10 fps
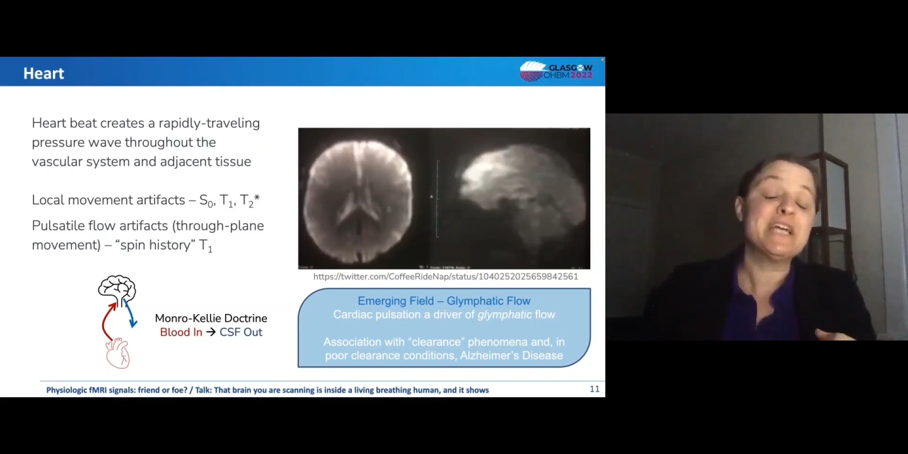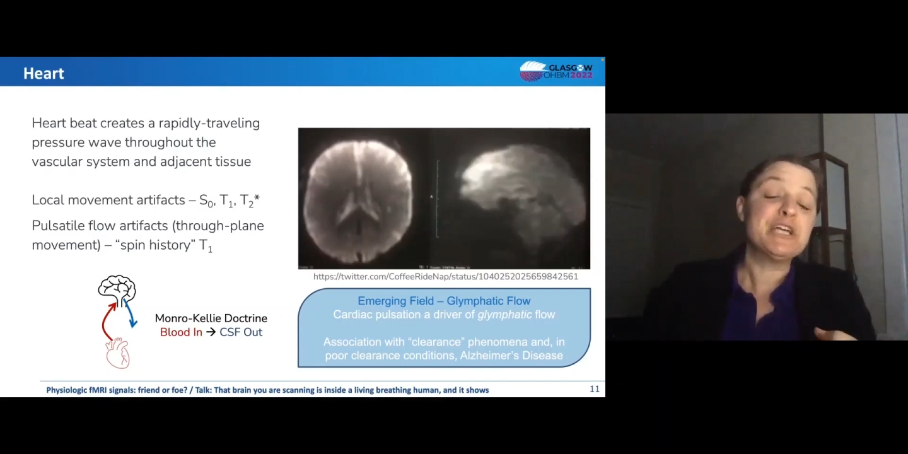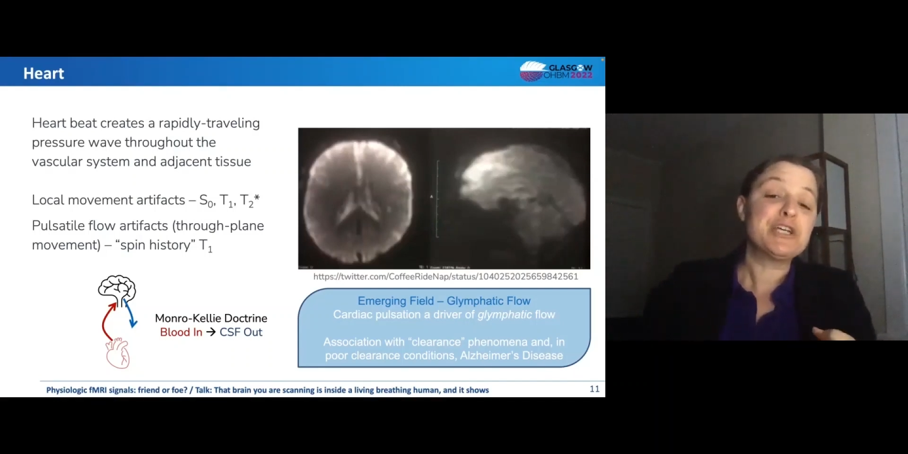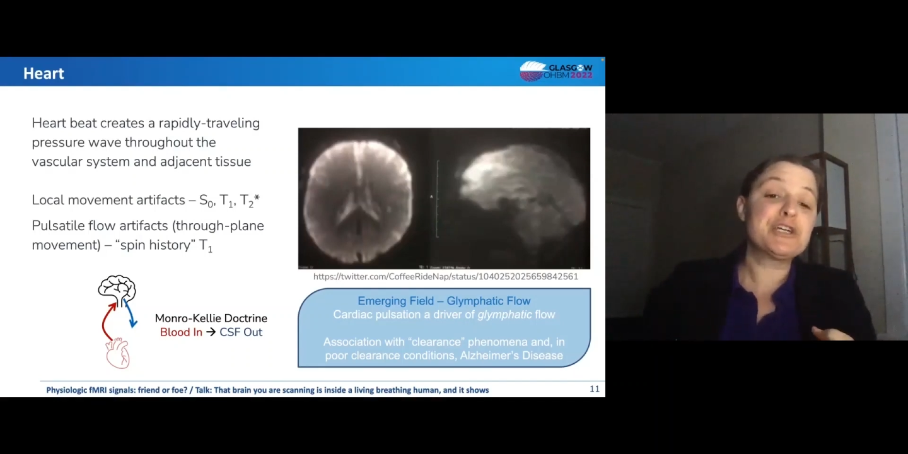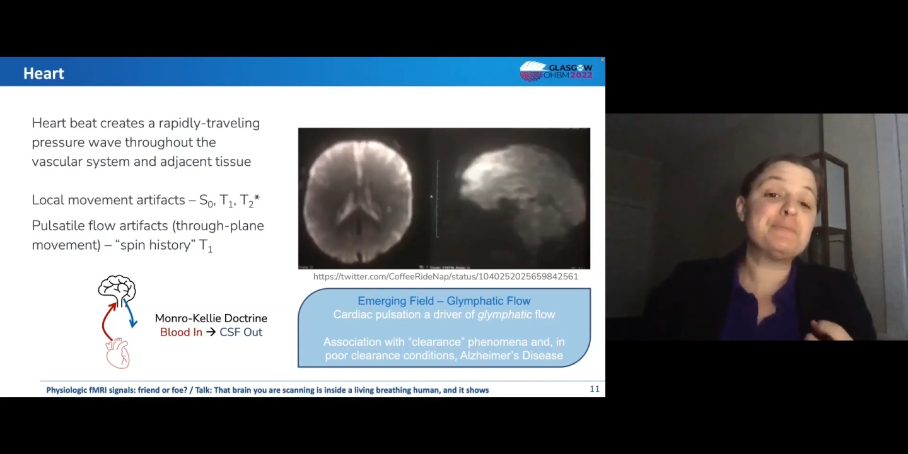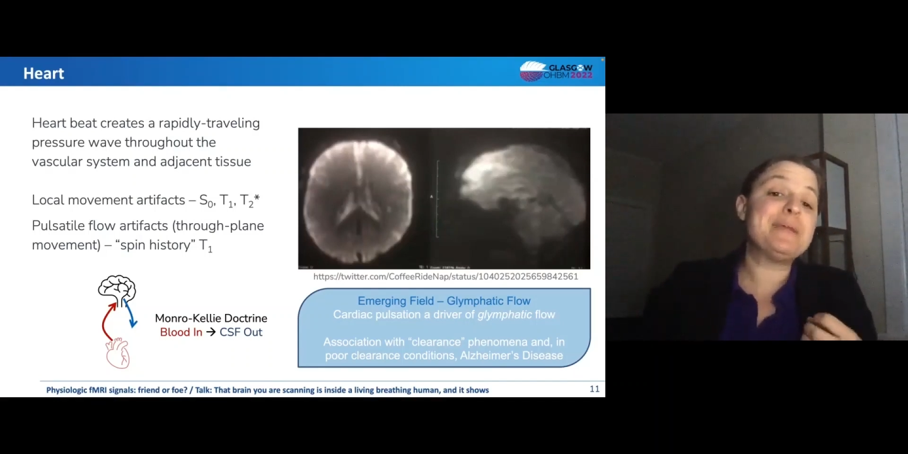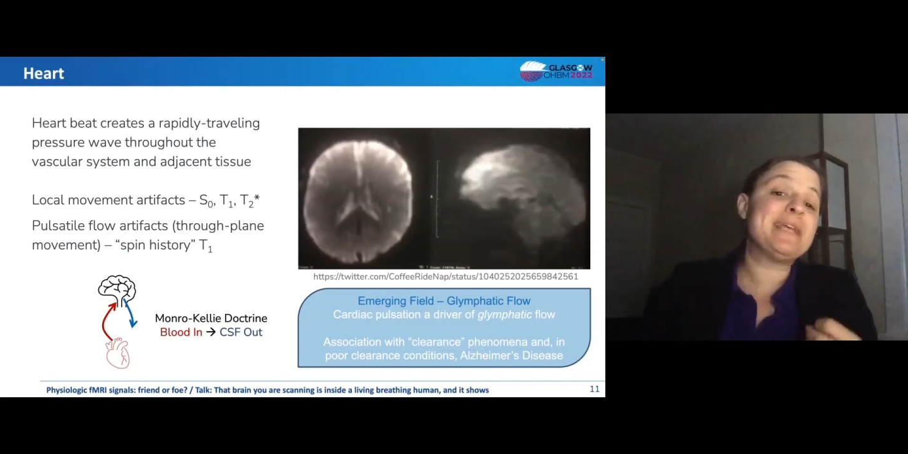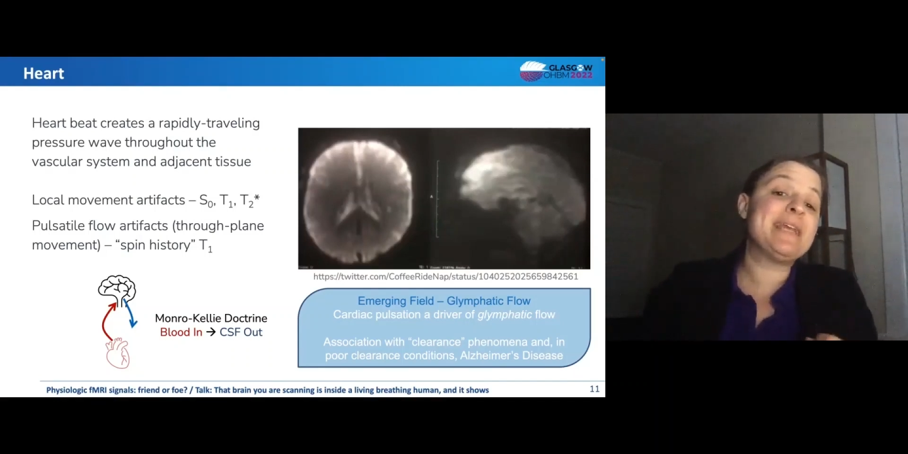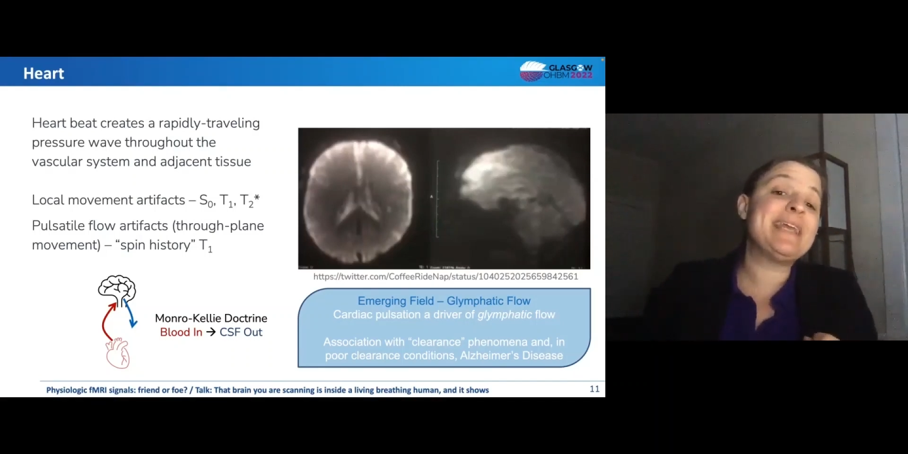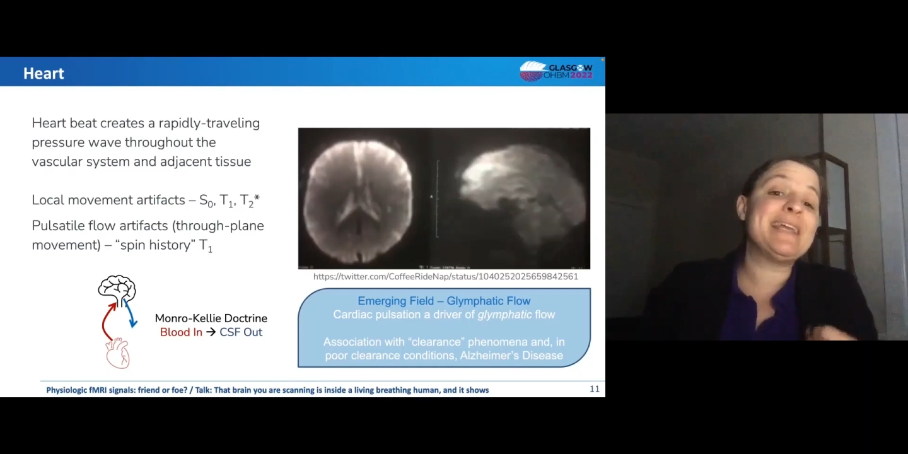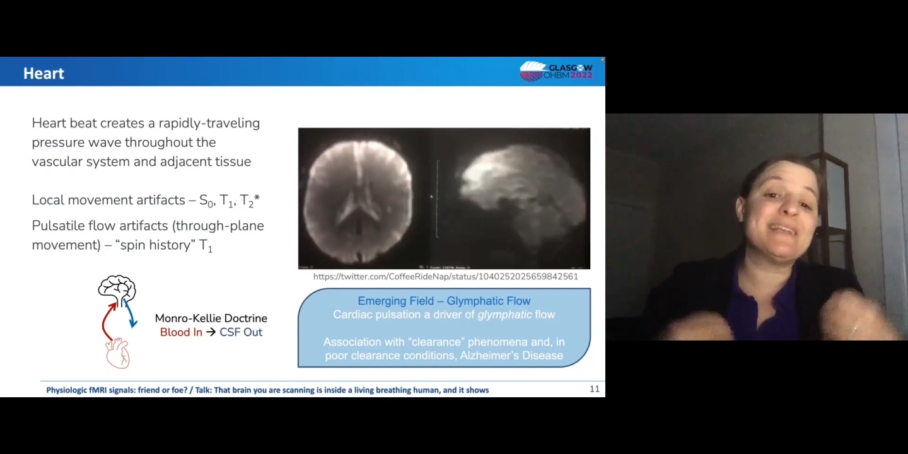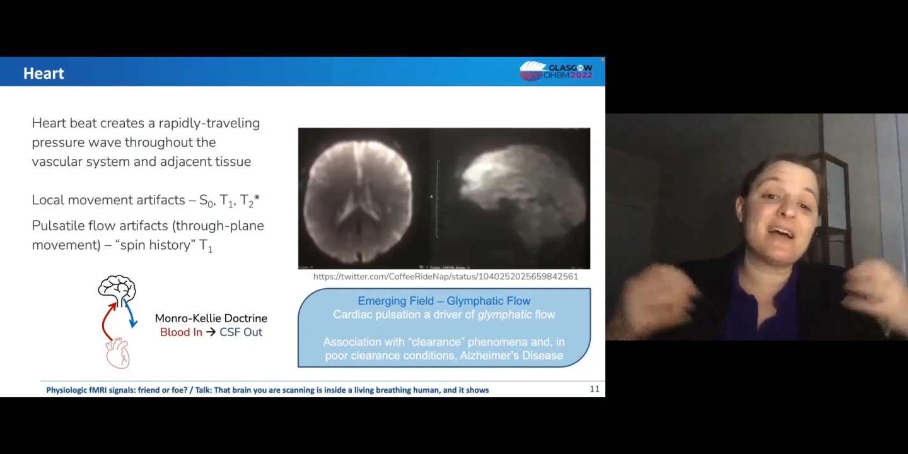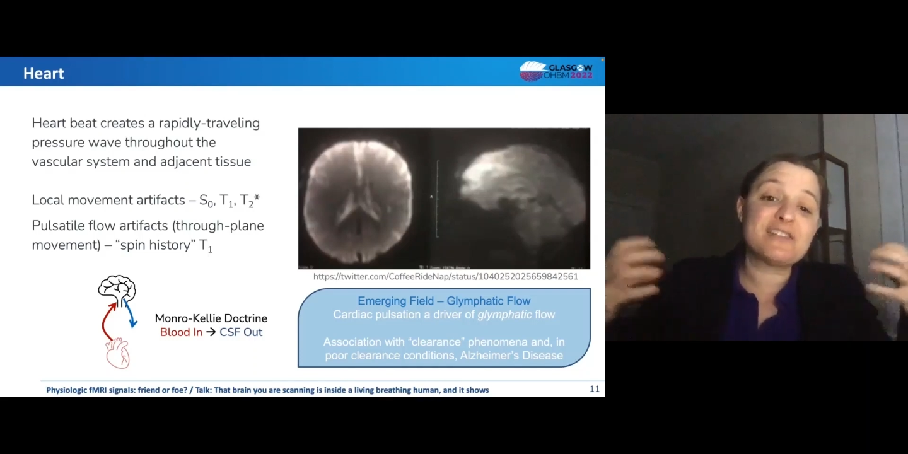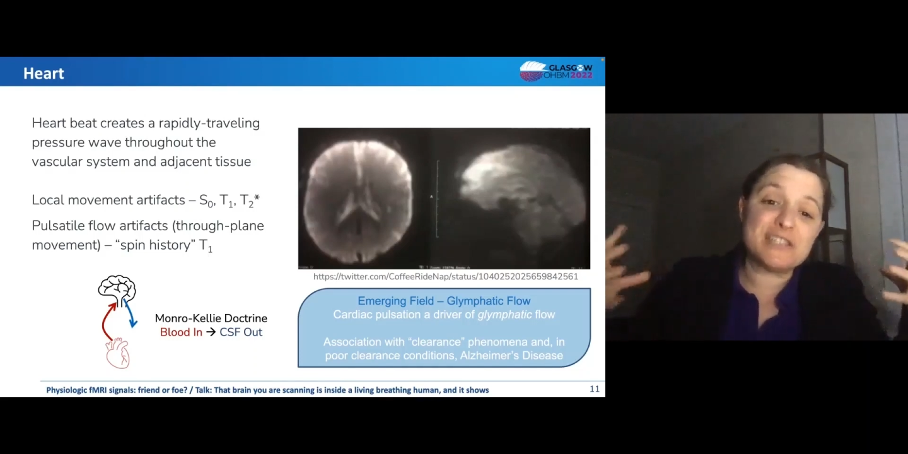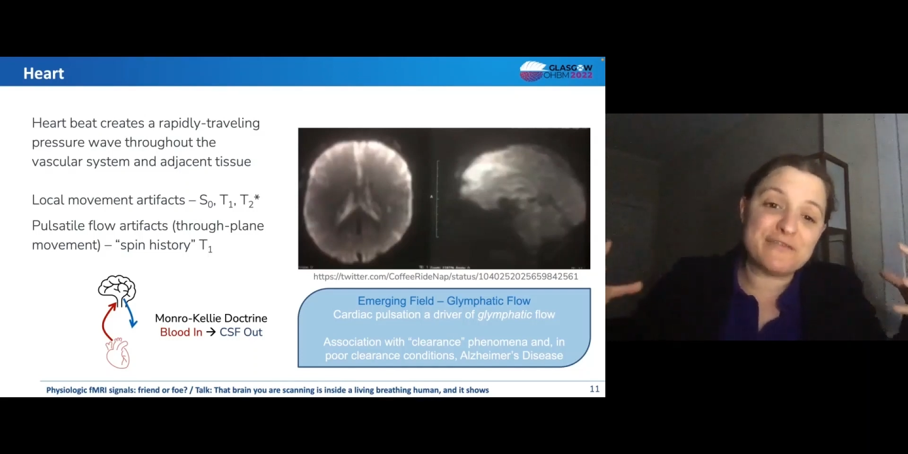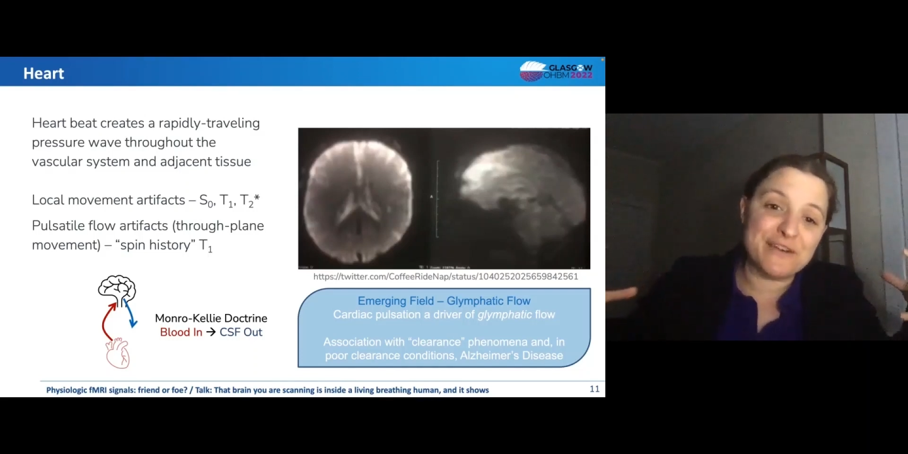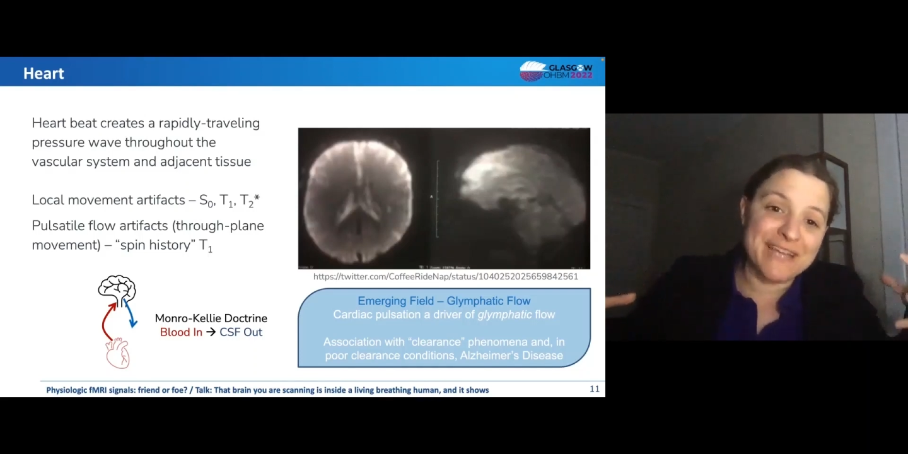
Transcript: could be key, not just for